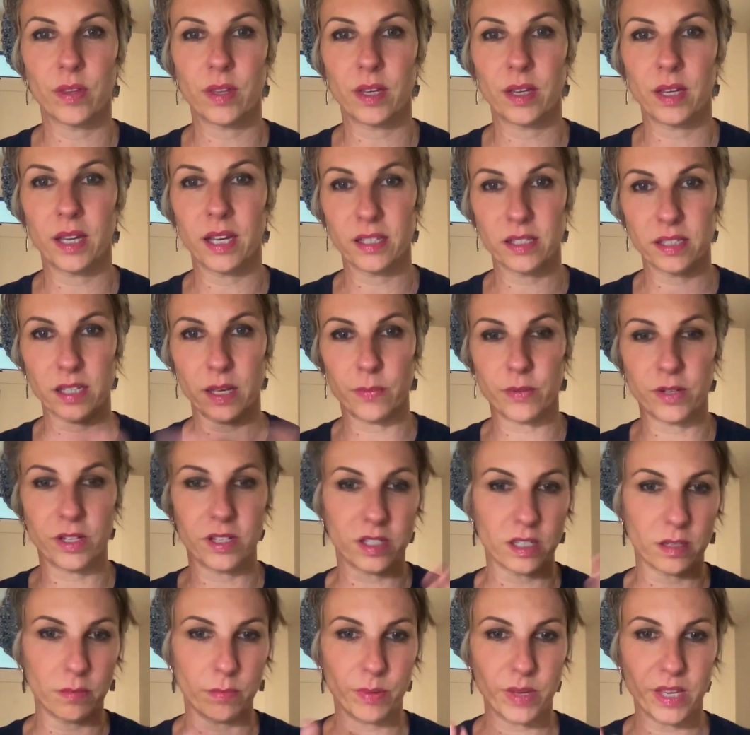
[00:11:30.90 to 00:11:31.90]

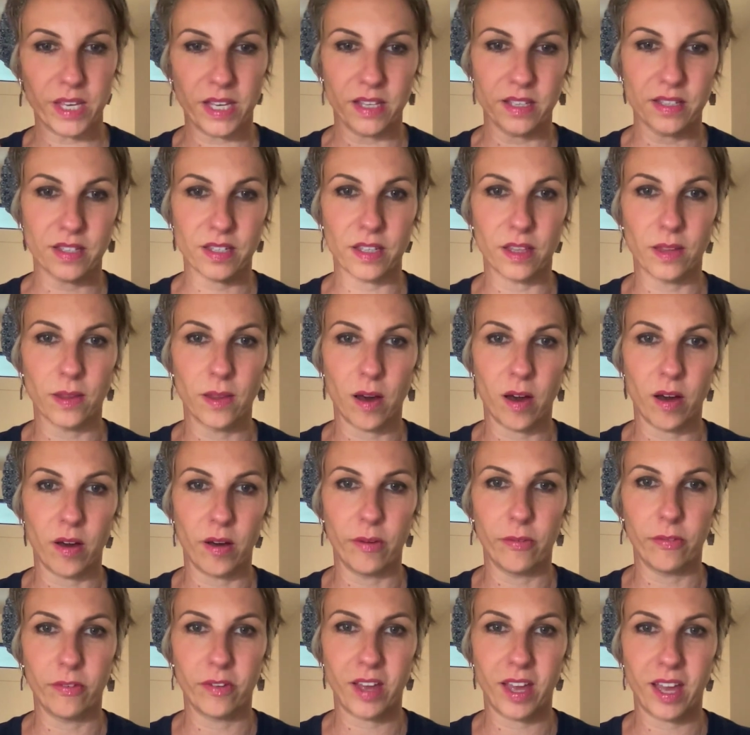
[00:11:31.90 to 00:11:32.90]
acceptance and peace and
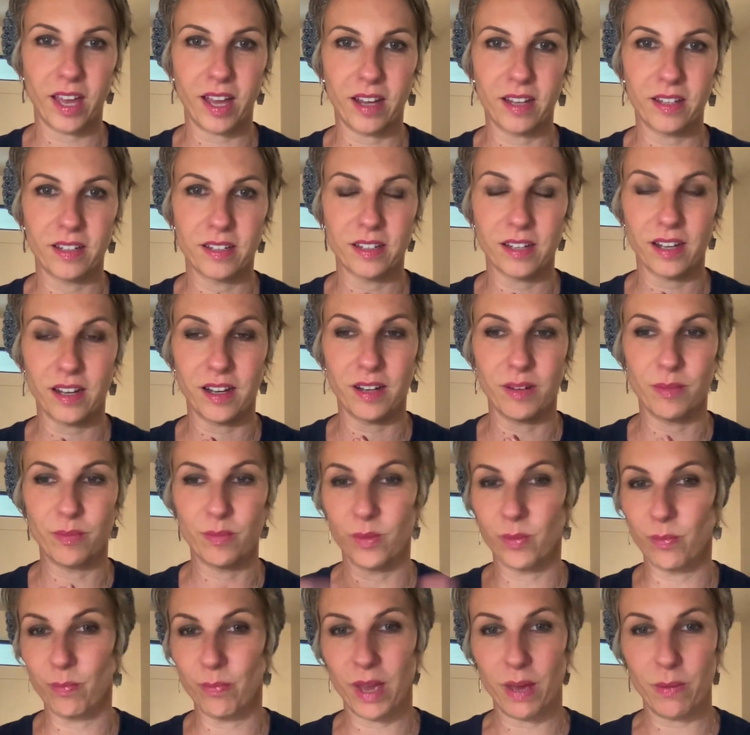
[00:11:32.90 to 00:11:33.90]
love, and
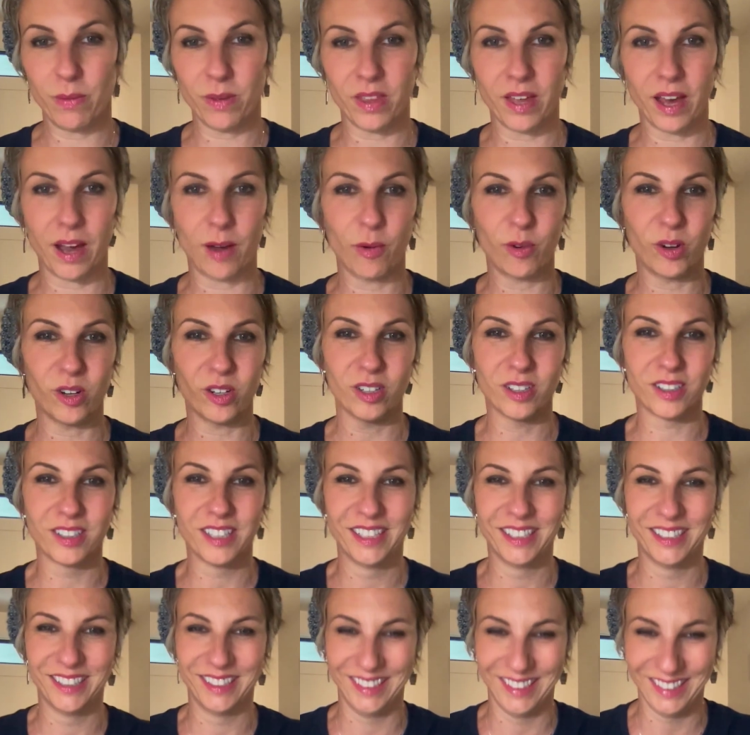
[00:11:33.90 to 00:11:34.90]
maybe that will
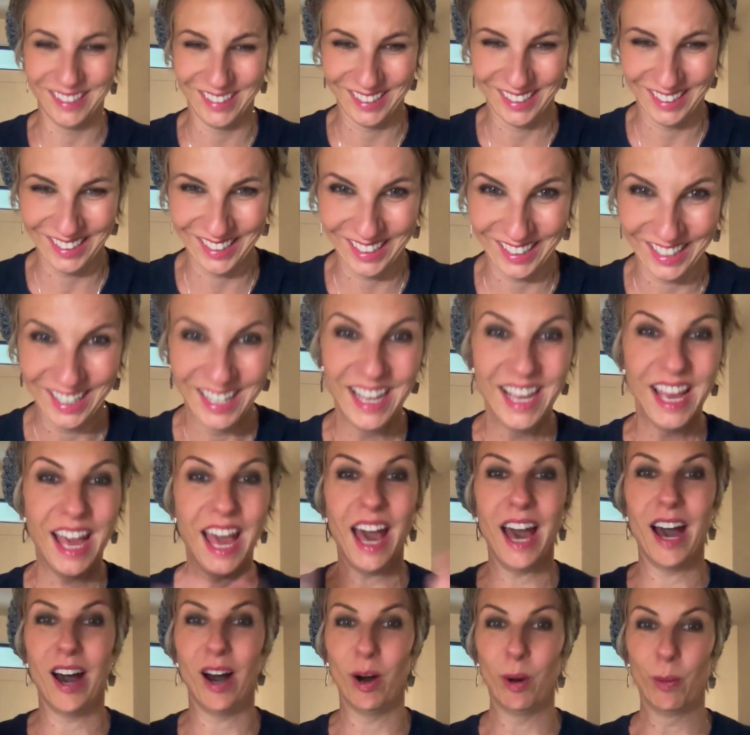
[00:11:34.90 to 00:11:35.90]

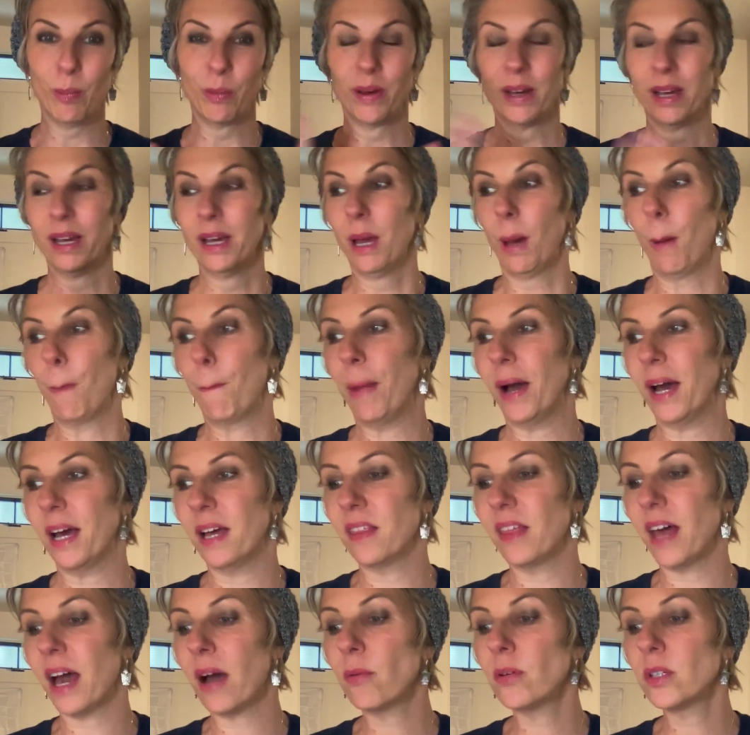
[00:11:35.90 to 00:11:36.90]
help. But
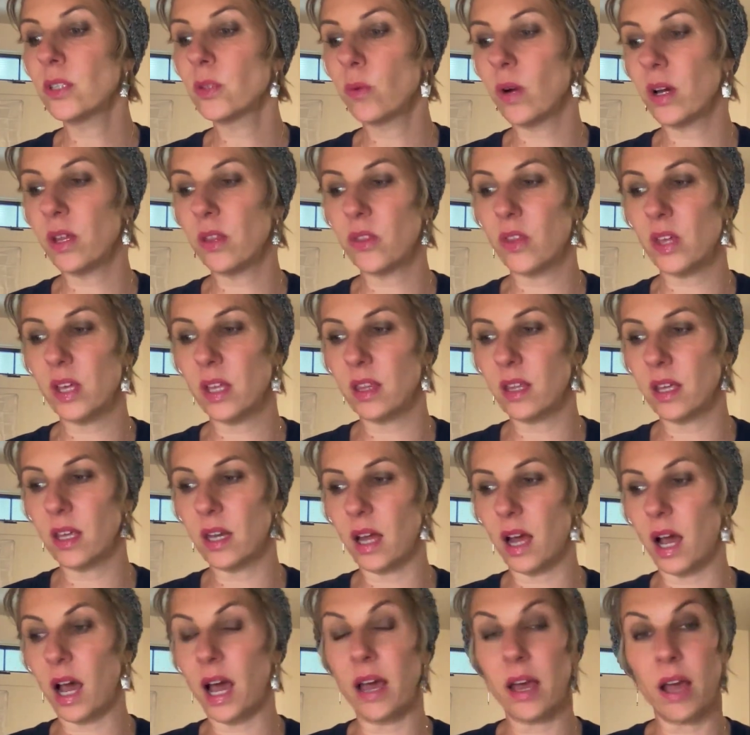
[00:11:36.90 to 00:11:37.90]
that was one thing
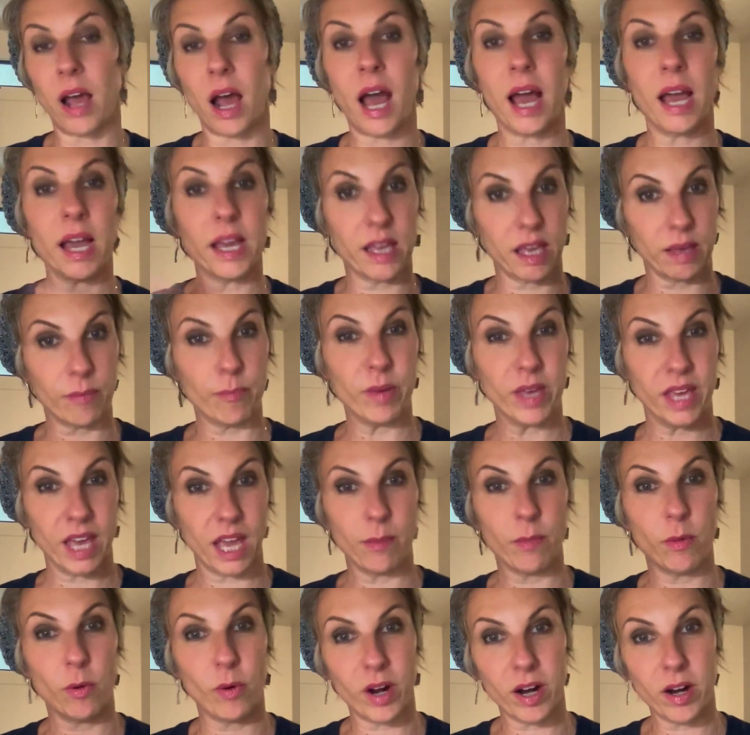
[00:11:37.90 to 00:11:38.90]
that I
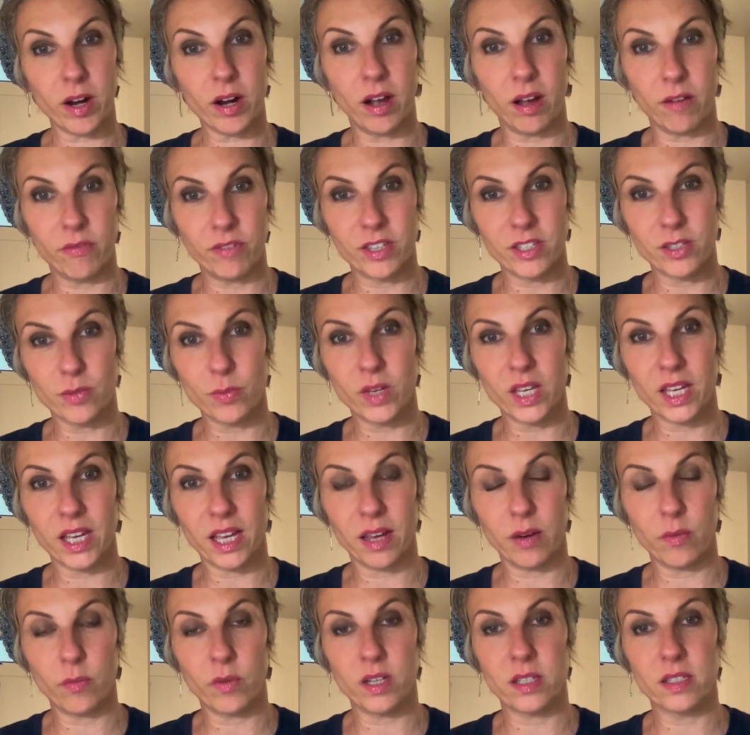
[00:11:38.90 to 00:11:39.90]
became aware of this
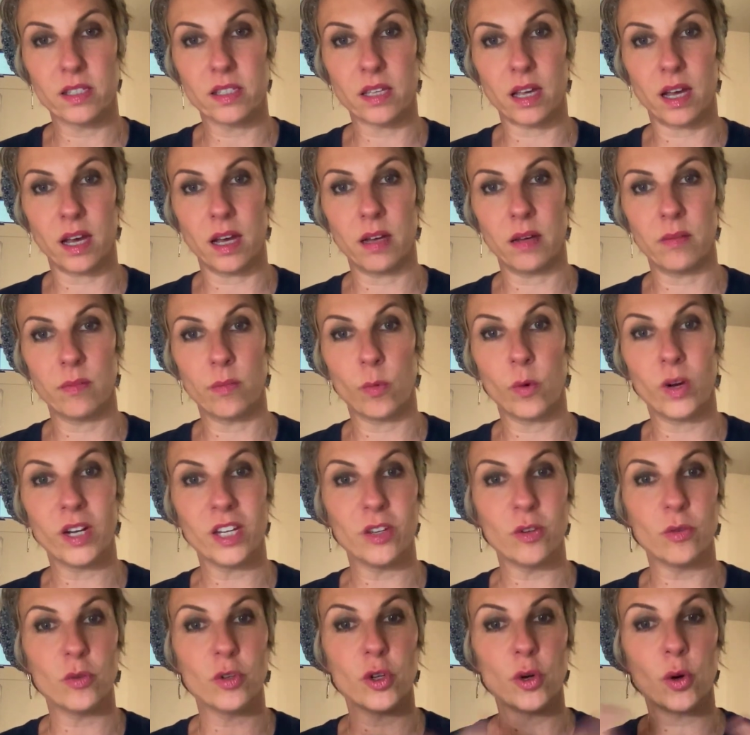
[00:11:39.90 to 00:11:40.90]
weekend was when
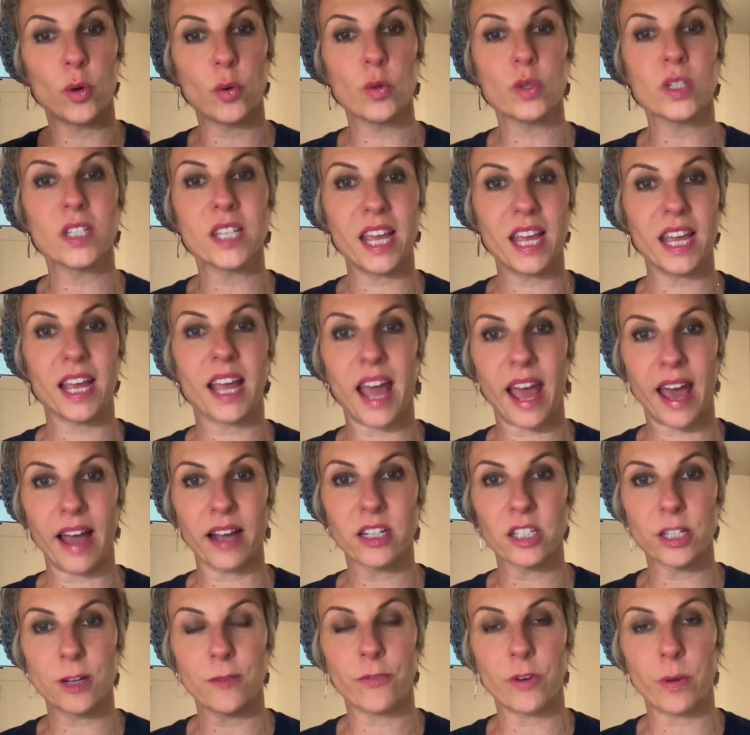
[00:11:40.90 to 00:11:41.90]
you don't take
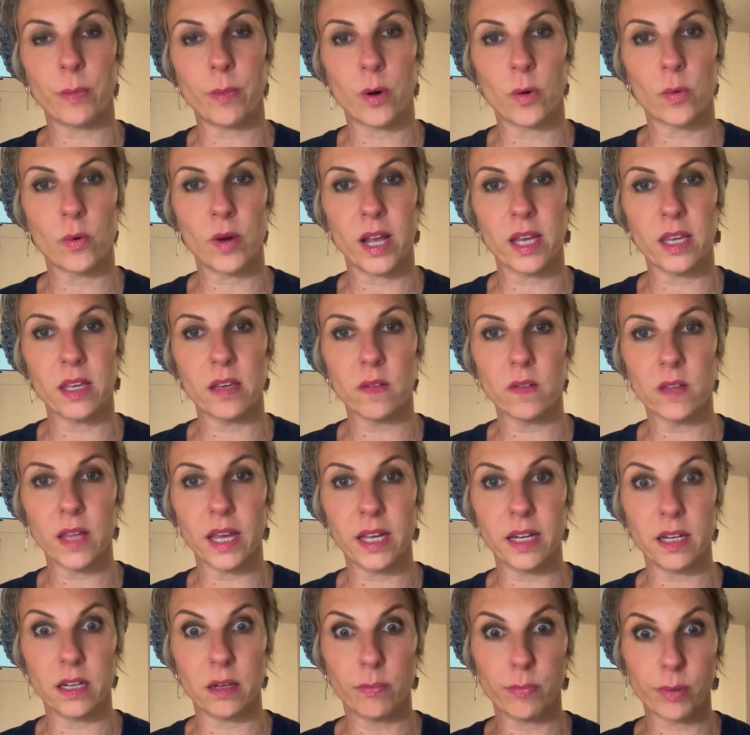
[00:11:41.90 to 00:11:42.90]
action from a
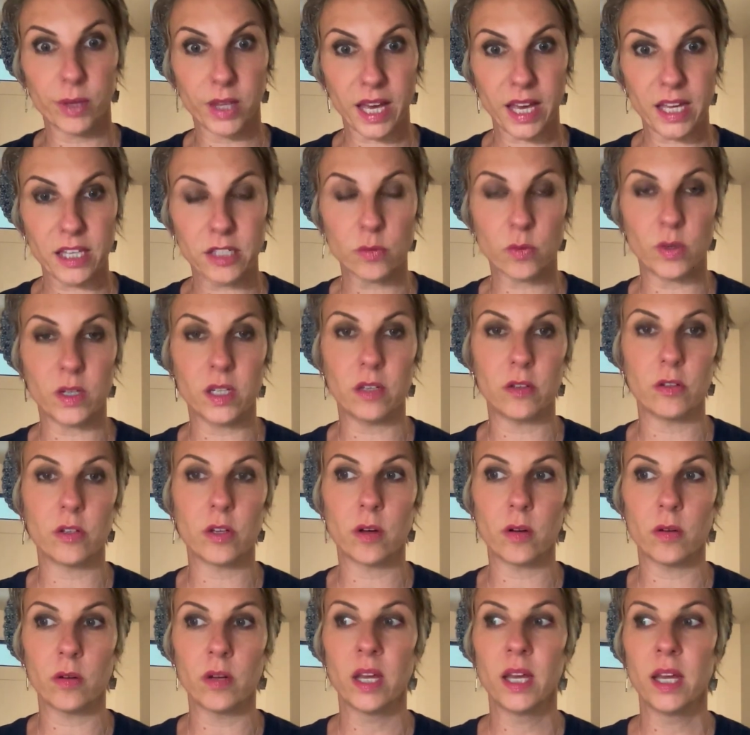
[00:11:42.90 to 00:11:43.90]
regulated place, when you
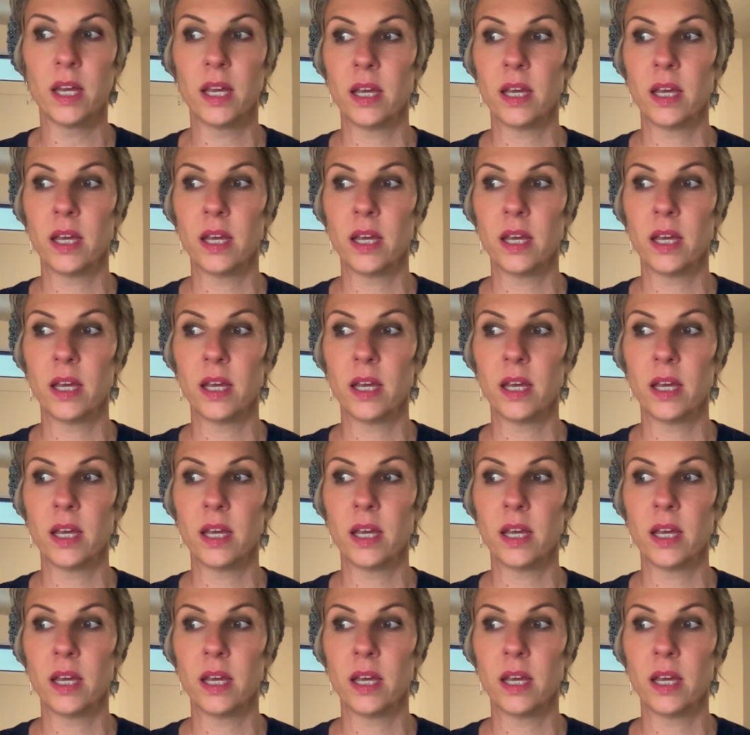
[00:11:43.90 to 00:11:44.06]
don't